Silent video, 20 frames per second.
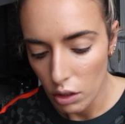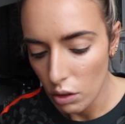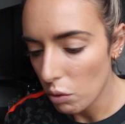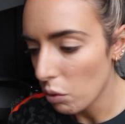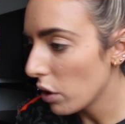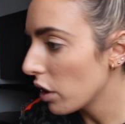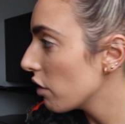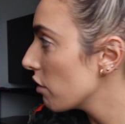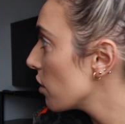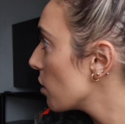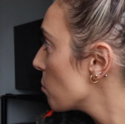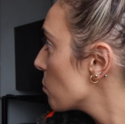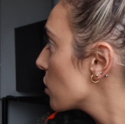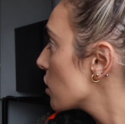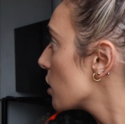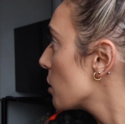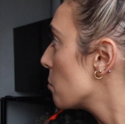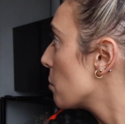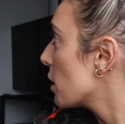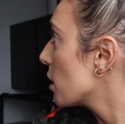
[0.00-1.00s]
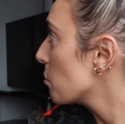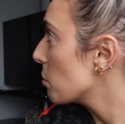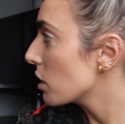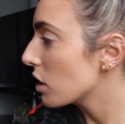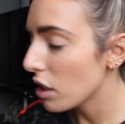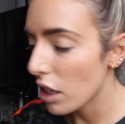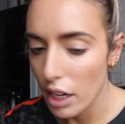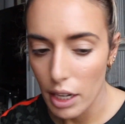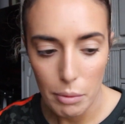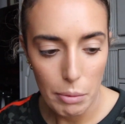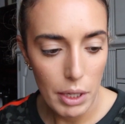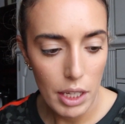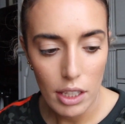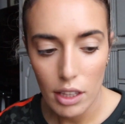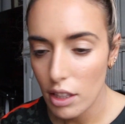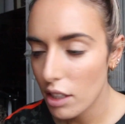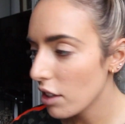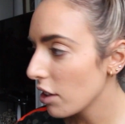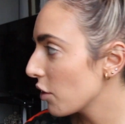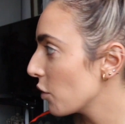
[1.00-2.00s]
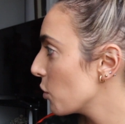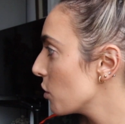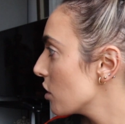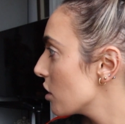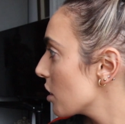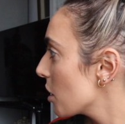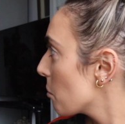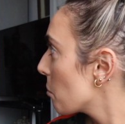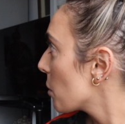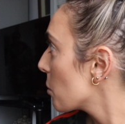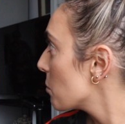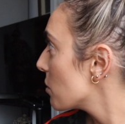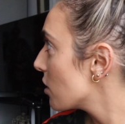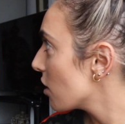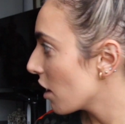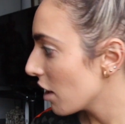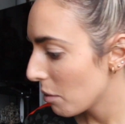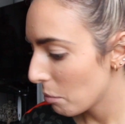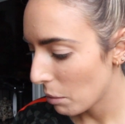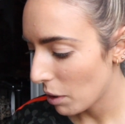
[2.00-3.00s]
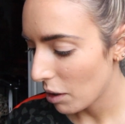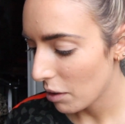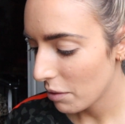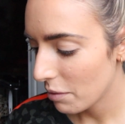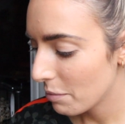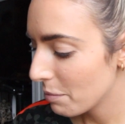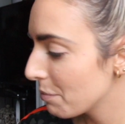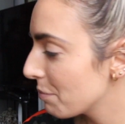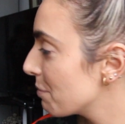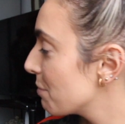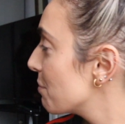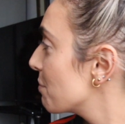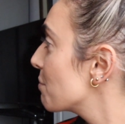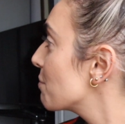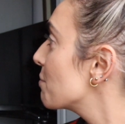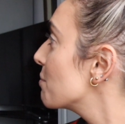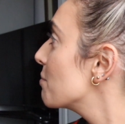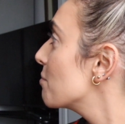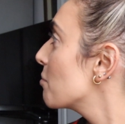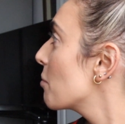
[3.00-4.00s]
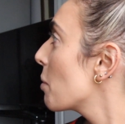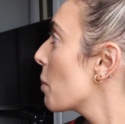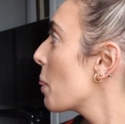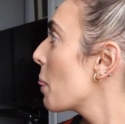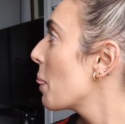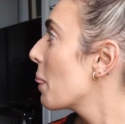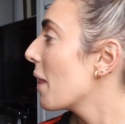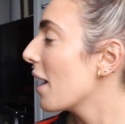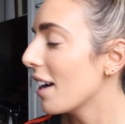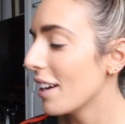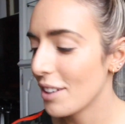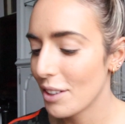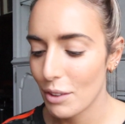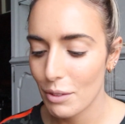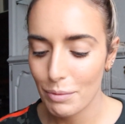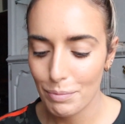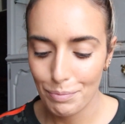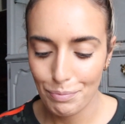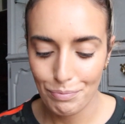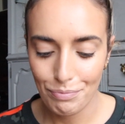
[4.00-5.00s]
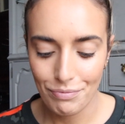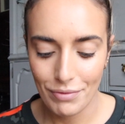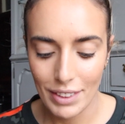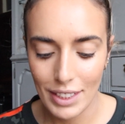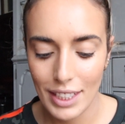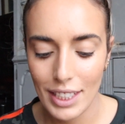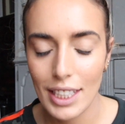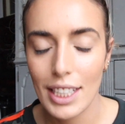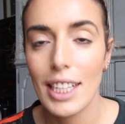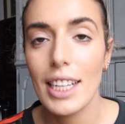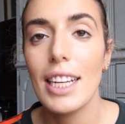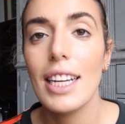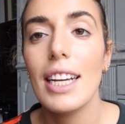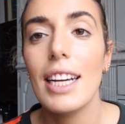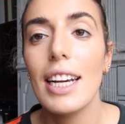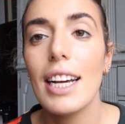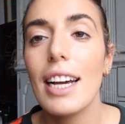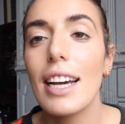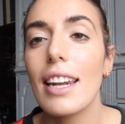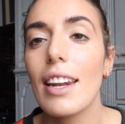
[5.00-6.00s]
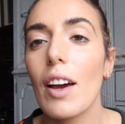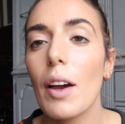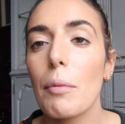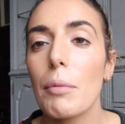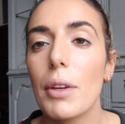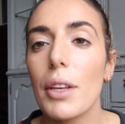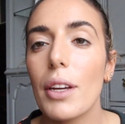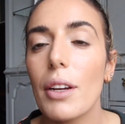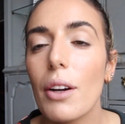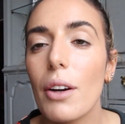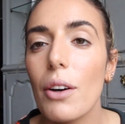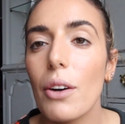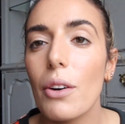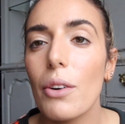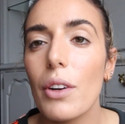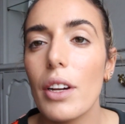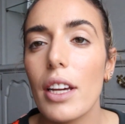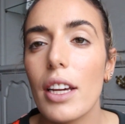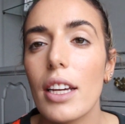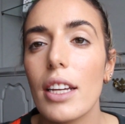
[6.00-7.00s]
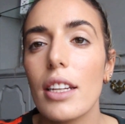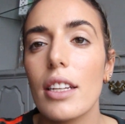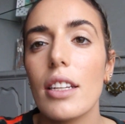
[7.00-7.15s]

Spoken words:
One of them sleeping beside me and the other one sleeping beside me. I know. Now I'm gonna go in.